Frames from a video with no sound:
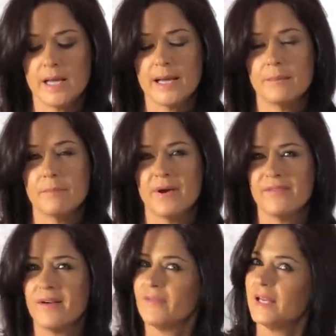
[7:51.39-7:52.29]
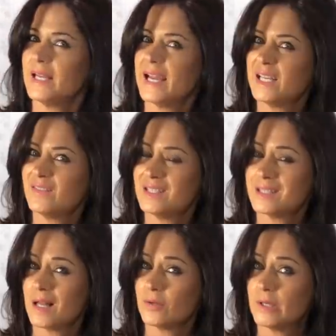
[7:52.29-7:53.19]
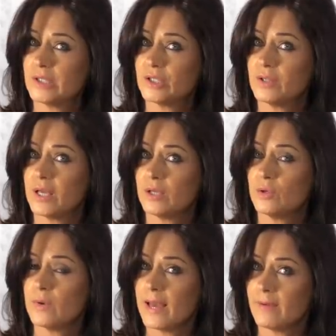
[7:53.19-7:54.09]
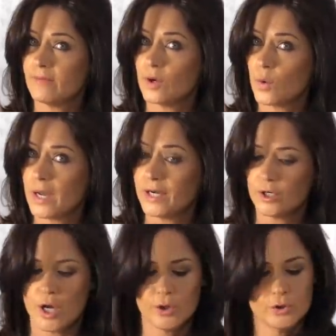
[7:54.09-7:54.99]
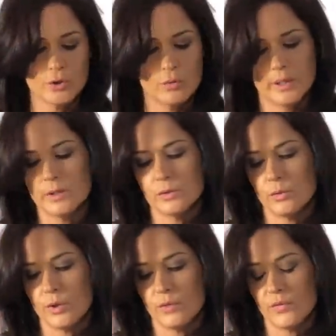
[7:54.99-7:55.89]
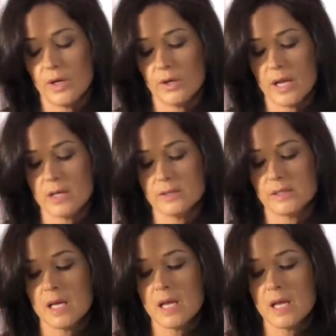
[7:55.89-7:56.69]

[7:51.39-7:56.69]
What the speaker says: and buff off any kind of discoloration that you have acquired on your toenails or your fingernails.